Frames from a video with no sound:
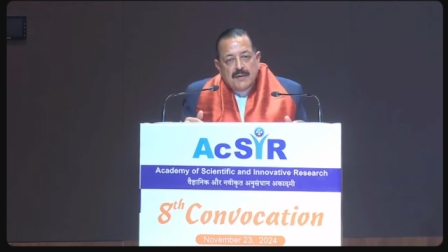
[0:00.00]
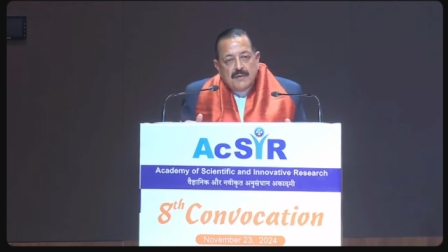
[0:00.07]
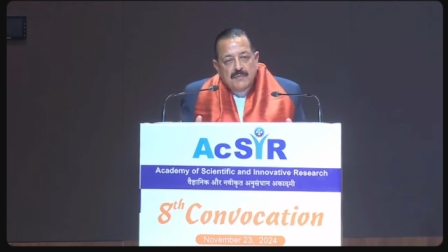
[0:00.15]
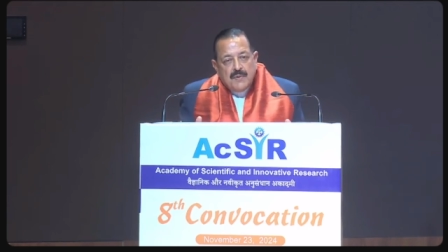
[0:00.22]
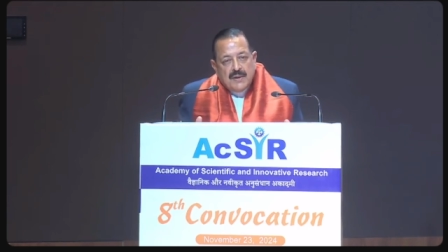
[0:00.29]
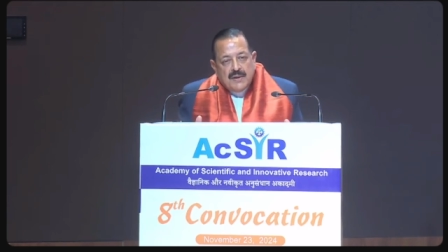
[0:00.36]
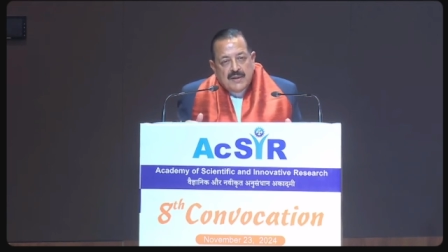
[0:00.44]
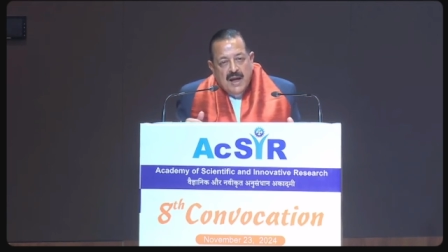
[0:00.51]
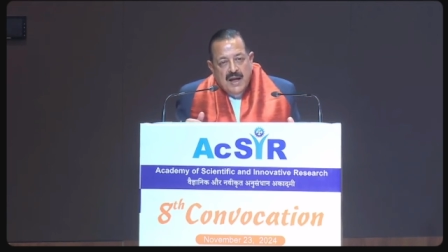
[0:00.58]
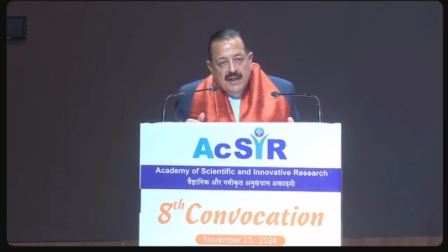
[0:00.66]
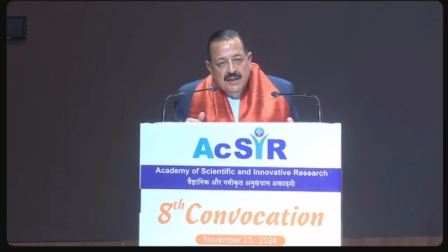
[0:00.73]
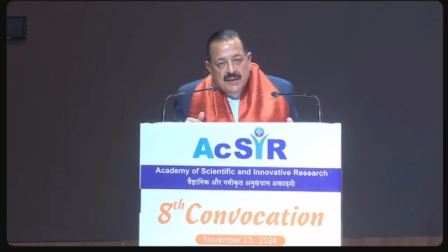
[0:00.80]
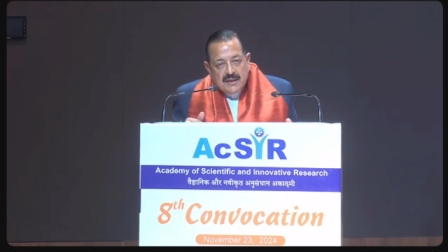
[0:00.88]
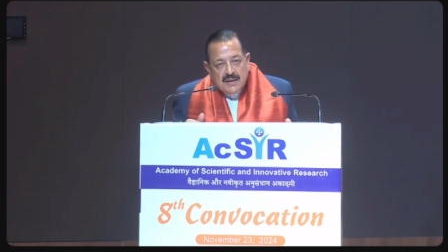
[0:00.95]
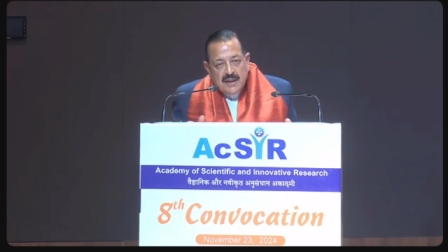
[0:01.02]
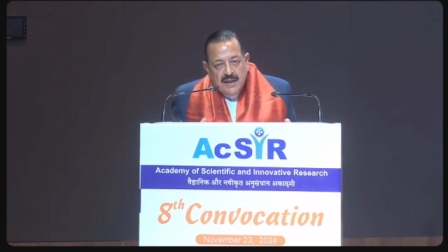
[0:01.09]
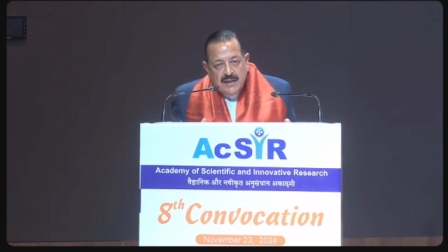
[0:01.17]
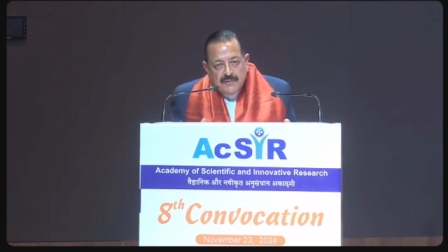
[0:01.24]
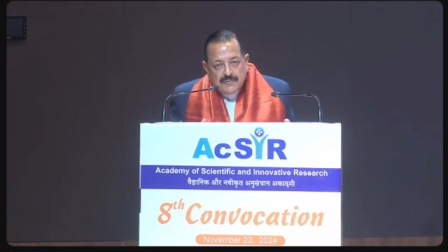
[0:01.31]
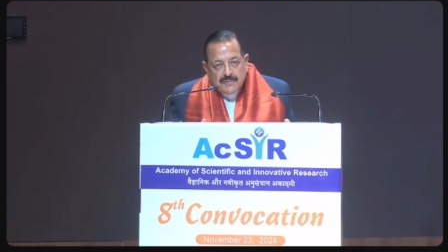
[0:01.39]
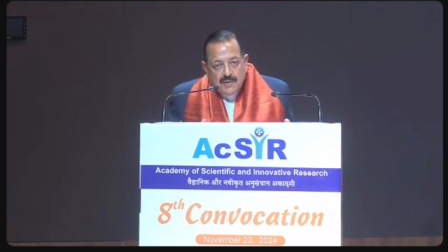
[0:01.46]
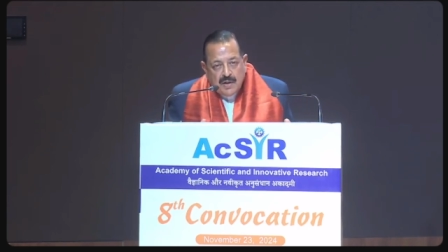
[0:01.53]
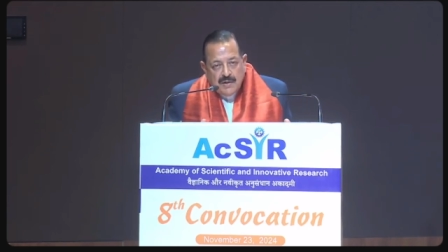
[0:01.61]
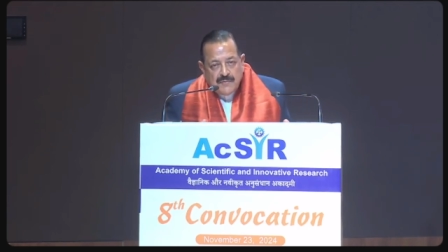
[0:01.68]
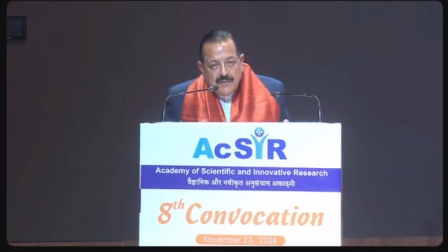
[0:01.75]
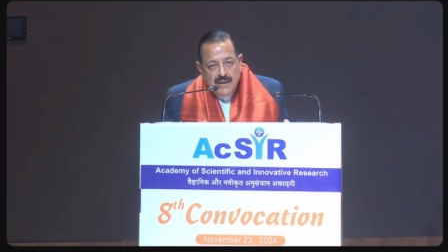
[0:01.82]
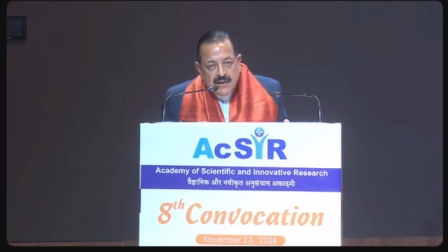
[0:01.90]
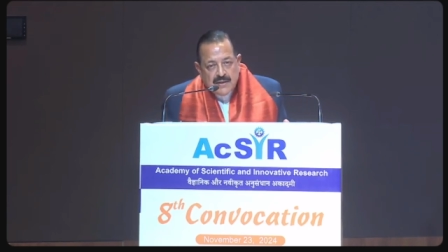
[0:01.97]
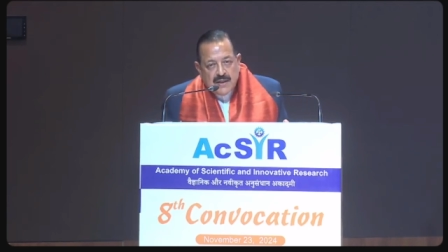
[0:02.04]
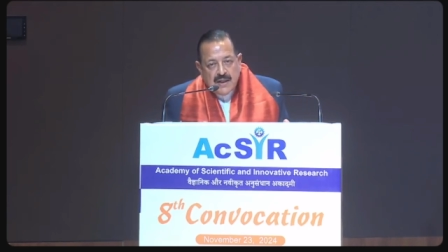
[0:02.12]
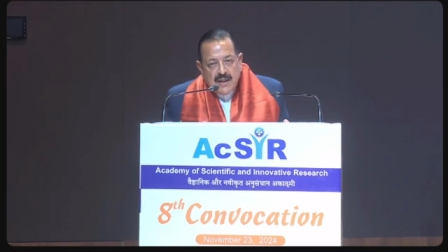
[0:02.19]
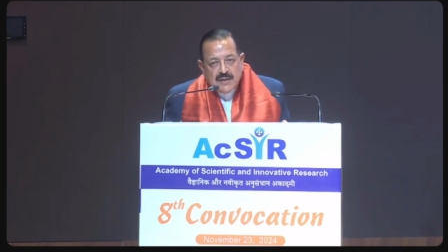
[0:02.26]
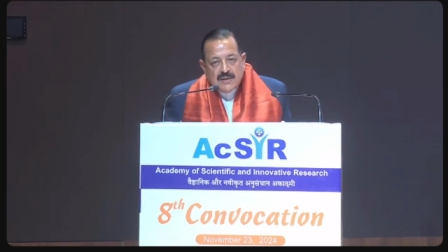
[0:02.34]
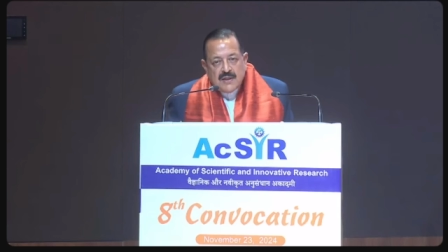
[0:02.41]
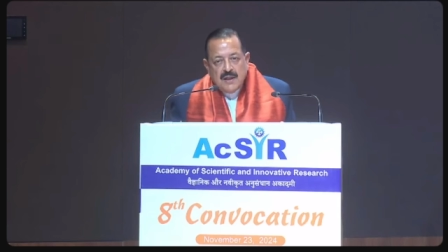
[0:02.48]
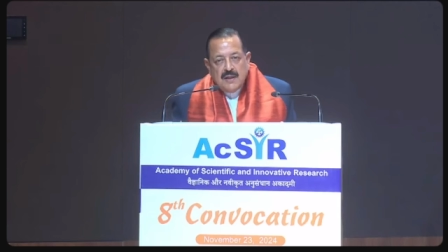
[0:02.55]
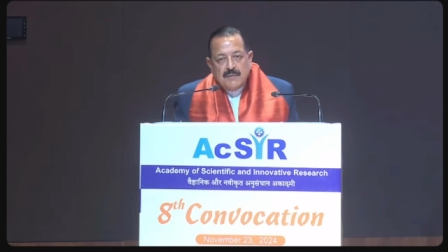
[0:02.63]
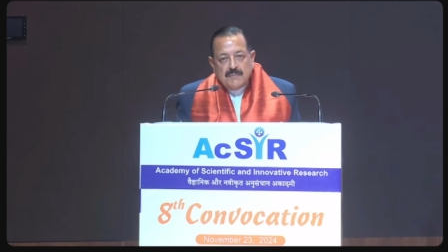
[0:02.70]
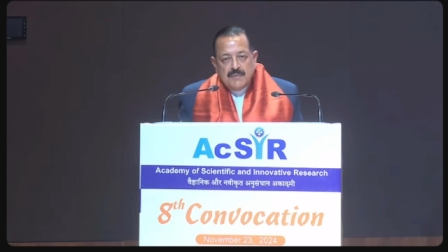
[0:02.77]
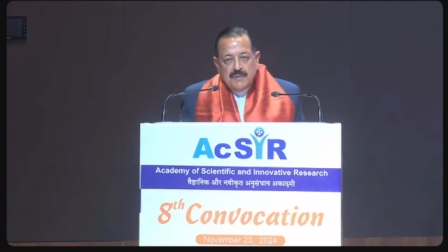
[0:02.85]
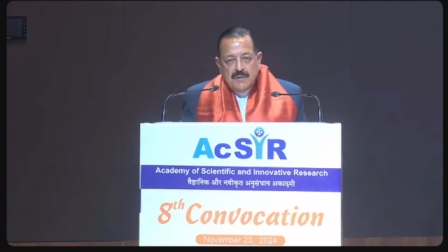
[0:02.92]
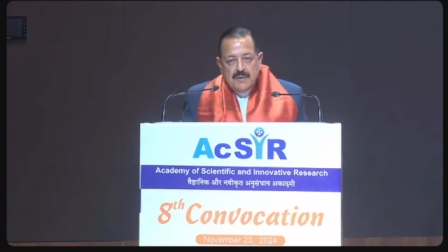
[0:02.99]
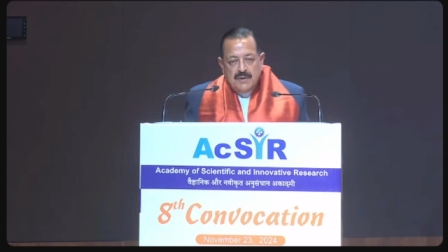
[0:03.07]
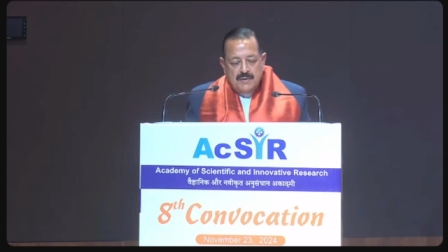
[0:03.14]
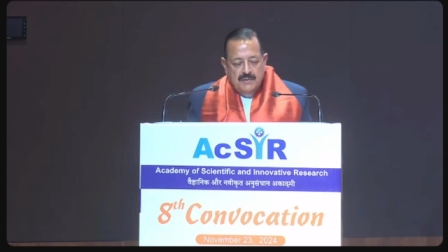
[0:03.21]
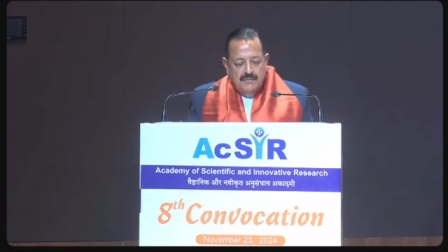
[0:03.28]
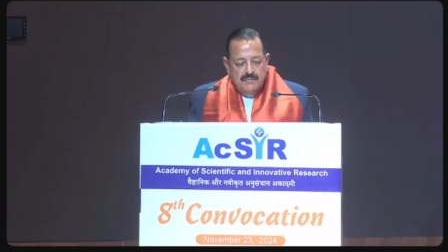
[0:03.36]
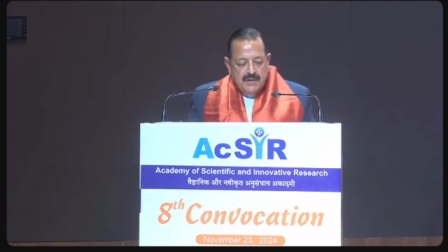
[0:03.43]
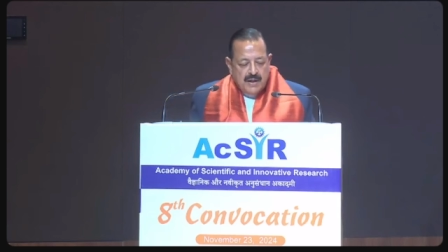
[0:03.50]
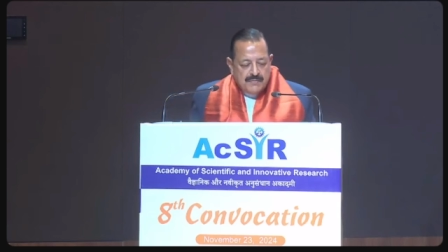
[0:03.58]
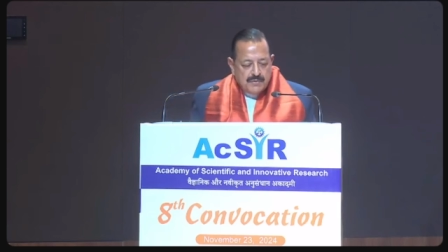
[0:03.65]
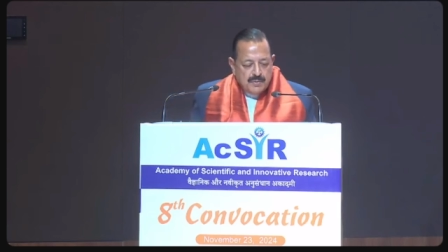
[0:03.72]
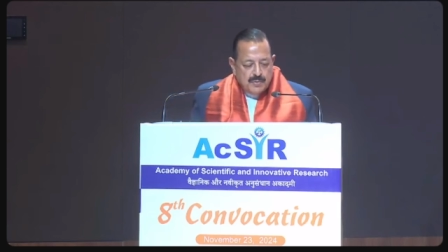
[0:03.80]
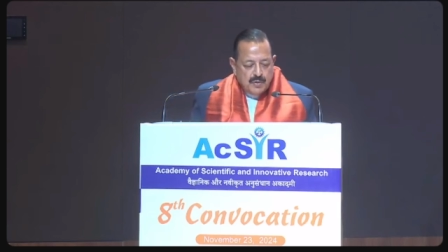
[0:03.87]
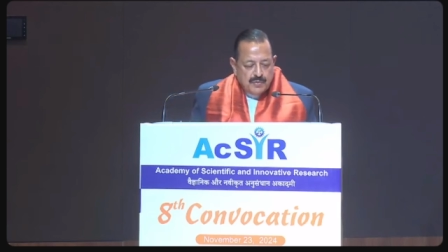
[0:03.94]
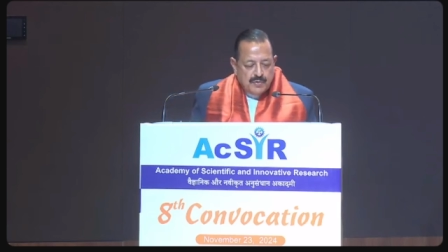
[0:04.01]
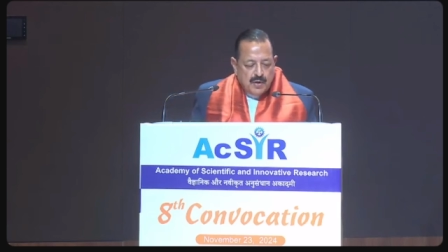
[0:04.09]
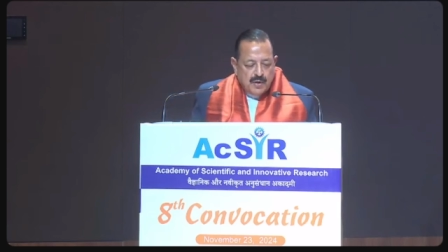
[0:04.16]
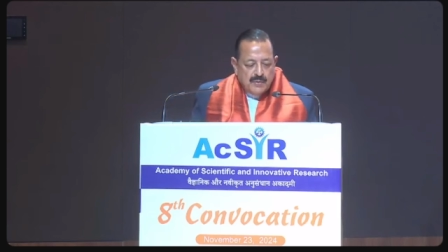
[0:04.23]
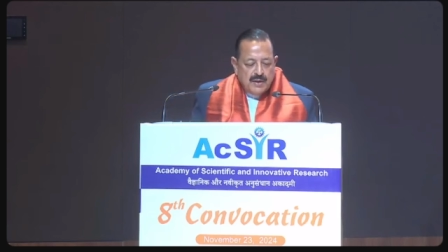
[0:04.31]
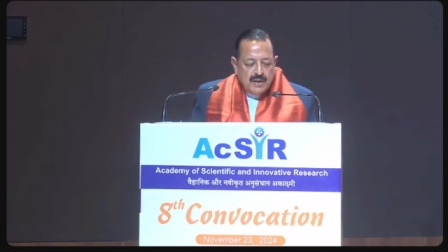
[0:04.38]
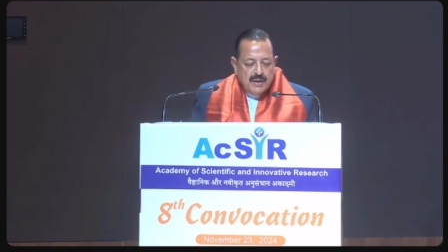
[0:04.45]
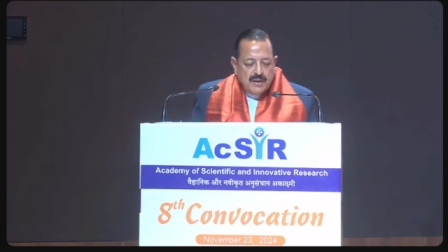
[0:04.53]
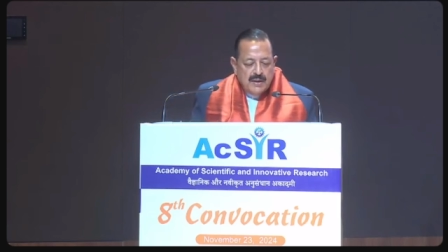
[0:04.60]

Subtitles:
with that kind of confidence and esteem, we have to move forward.